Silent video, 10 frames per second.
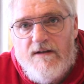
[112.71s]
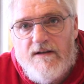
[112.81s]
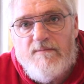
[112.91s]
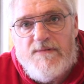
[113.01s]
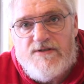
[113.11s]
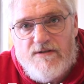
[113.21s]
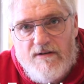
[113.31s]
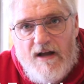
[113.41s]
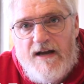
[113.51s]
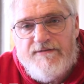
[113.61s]
that Mr.
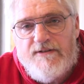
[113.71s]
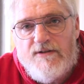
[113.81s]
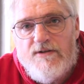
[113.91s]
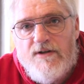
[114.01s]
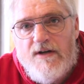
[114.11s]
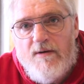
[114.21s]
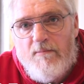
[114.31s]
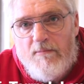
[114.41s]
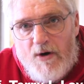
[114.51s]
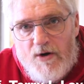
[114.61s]
Loughner
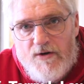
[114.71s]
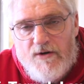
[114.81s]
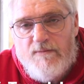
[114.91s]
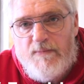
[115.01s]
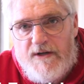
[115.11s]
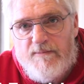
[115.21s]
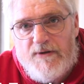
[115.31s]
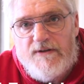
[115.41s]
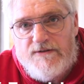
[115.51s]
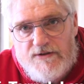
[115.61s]
murdered
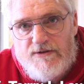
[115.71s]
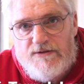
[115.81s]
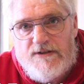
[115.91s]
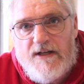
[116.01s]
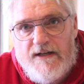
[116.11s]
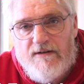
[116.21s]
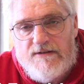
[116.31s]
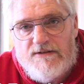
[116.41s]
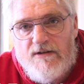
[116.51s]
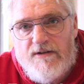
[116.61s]
people in Tucson,
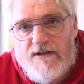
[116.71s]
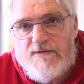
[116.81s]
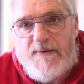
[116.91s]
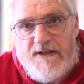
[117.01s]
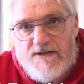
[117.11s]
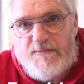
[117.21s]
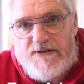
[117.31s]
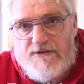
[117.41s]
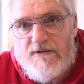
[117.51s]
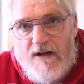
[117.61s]
Arizona is because
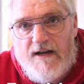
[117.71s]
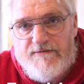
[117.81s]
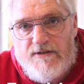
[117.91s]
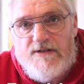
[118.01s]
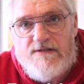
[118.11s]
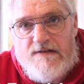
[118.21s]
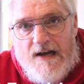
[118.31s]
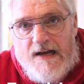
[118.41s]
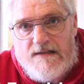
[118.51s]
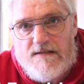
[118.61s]
Mr. Loughner is
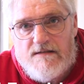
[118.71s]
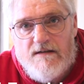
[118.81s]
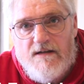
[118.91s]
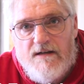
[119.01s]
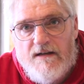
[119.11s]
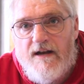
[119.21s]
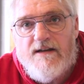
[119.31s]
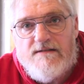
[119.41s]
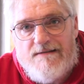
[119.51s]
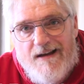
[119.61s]
nuts. It
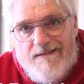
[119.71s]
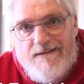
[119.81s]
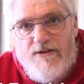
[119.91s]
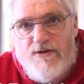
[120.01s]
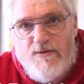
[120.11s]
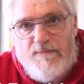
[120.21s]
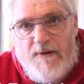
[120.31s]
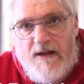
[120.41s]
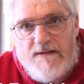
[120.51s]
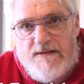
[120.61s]
has nothing to do with
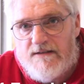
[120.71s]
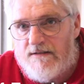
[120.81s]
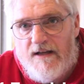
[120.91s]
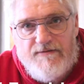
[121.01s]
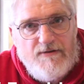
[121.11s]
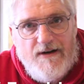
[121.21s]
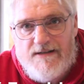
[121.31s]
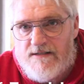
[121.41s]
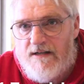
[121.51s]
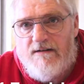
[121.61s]
politics, left,
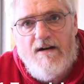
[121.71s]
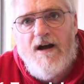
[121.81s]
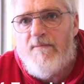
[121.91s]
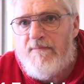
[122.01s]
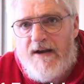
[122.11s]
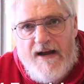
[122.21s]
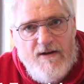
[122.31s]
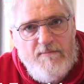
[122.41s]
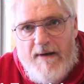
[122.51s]
right, center, up, down,